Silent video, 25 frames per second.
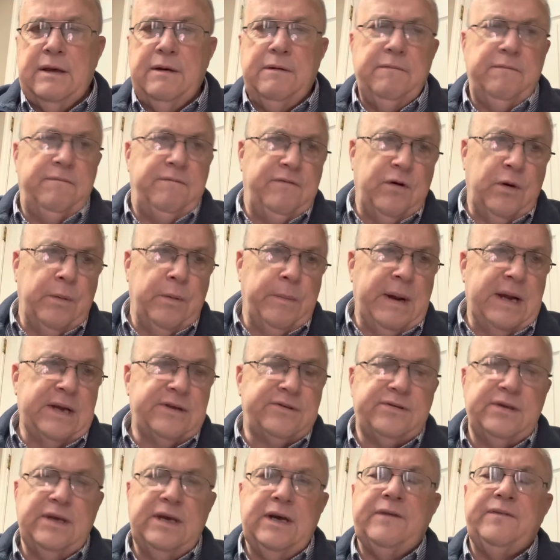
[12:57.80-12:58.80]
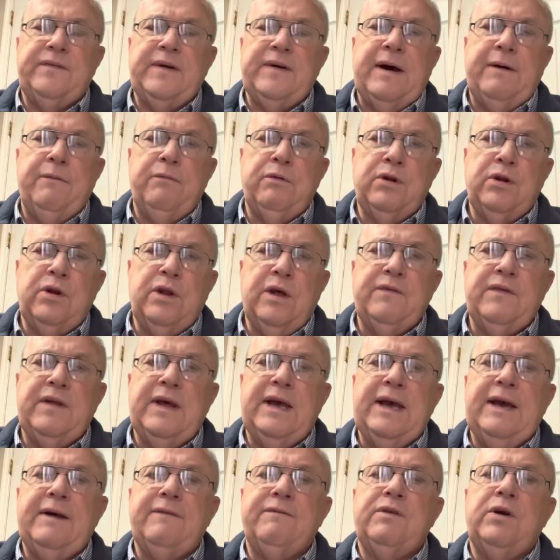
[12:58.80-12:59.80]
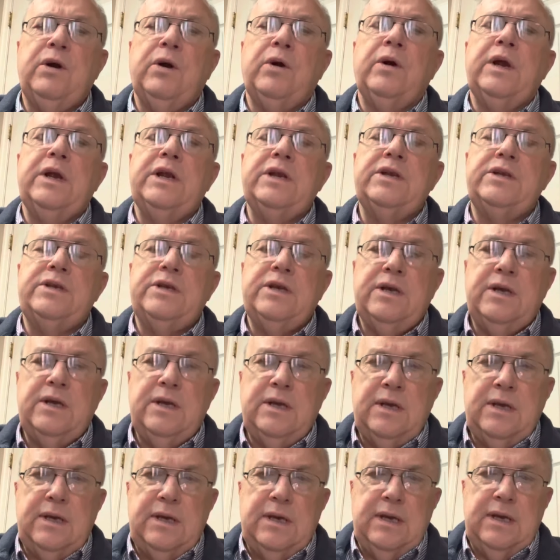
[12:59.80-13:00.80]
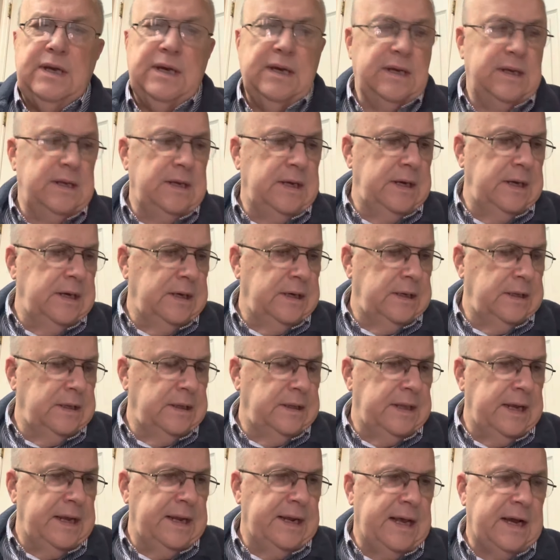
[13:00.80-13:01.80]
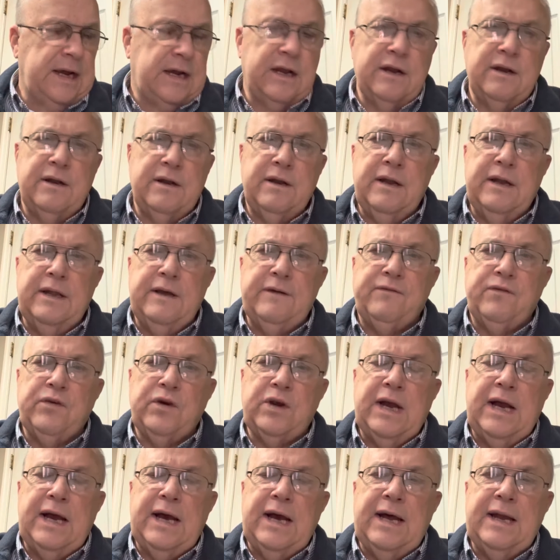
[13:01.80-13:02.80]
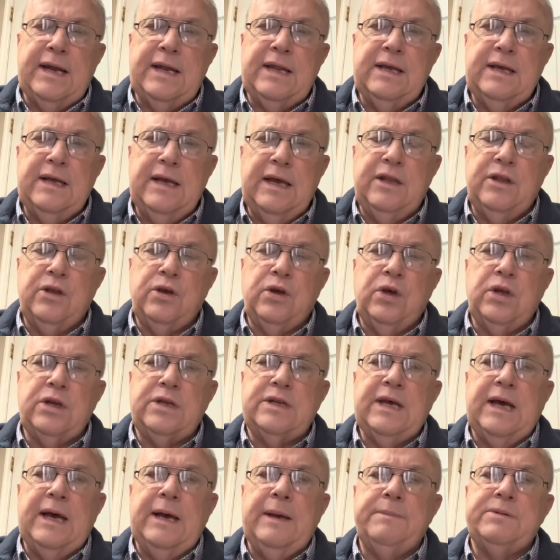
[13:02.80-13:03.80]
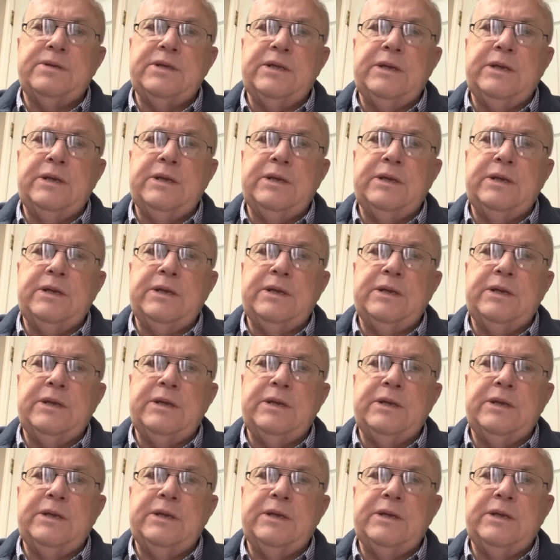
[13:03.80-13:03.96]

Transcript: for myself, I would love to have courage that I could live for God in the good times